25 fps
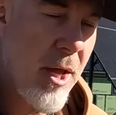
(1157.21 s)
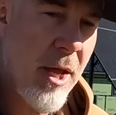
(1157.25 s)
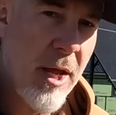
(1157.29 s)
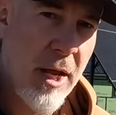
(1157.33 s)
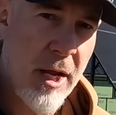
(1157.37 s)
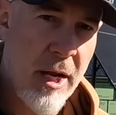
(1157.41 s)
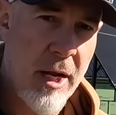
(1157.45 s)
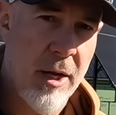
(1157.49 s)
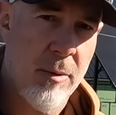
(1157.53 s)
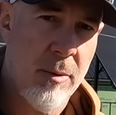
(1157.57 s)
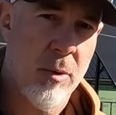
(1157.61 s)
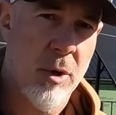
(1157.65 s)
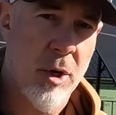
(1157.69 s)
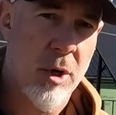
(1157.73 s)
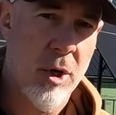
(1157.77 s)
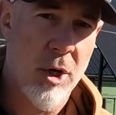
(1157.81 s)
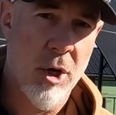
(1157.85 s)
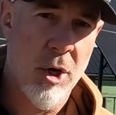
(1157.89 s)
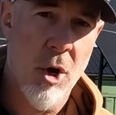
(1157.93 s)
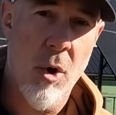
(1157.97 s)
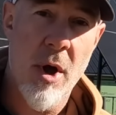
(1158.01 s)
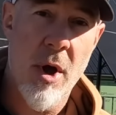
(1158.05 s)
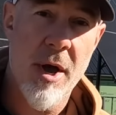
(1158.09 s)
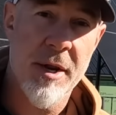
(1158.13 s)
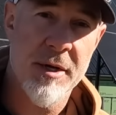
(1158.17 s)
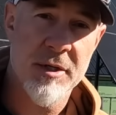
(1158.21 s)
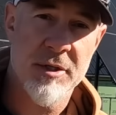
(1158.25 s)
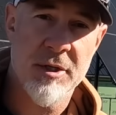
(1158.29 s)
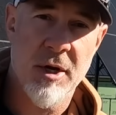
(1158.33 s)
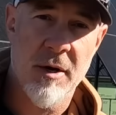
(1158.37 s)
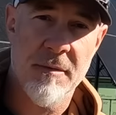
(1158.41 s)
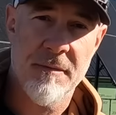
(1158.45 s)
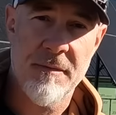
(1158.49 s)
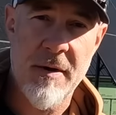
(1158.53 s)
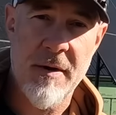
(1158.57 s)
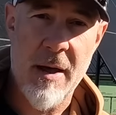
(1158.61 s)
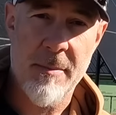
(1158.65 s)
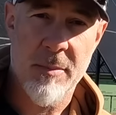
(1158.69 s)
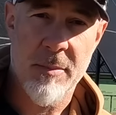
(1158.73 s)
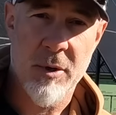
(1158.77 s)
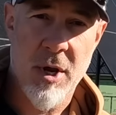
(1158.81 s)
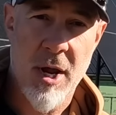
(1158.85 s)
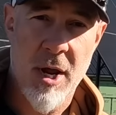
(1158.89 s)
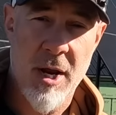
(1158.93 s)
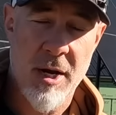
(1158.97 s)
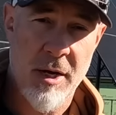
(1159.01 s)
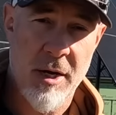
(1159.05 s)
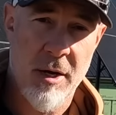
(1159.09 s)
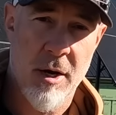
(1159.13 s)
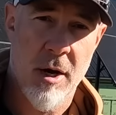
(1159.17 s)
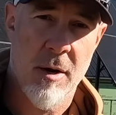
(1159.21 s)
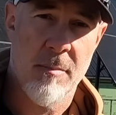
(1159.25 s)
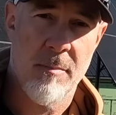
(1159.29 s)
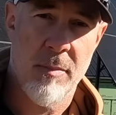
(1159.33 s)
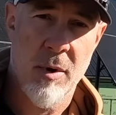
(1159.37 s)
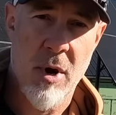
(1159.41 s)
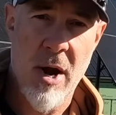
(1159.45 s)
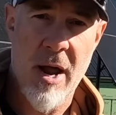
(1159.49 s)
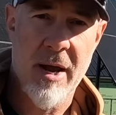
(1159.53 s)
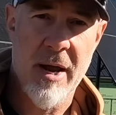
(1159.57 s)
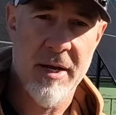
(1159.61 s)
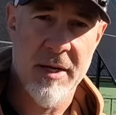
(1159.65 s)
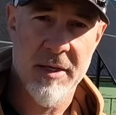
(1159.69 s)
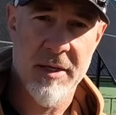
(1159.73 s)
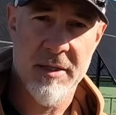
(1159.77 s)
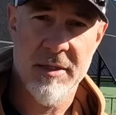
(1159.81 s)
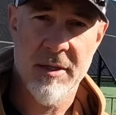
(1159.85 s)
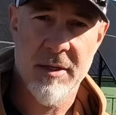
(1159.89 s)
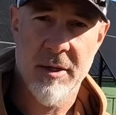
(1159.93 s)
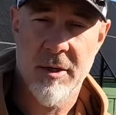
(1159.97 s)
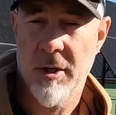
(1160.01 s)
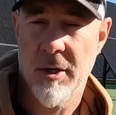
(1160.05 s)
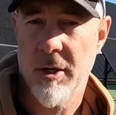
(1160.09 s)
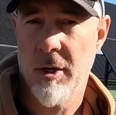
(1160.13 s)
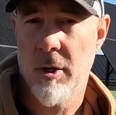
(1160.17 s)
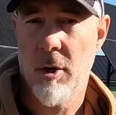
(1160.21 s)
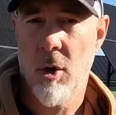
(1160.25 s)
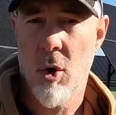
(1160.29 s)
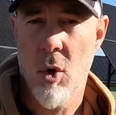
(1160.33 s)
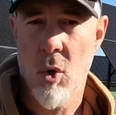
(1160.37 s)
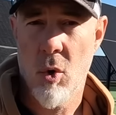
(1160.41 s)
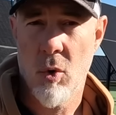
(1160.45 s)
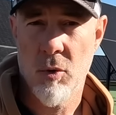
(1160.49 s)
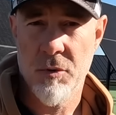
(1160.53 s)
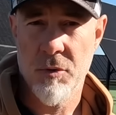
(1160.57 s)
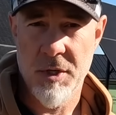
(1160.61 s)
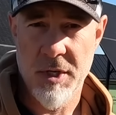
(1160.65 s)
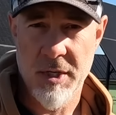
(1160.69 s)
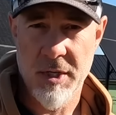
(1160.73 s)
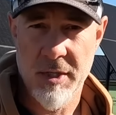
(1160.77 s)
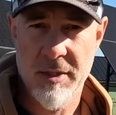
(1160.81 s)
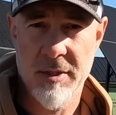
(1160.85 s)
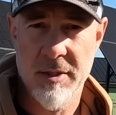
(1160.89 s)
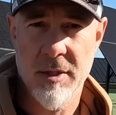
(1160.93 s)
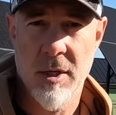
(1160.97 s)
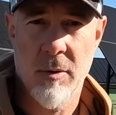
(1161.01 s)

and we're going to go ahead and start fabricating our brackets that are going to hold these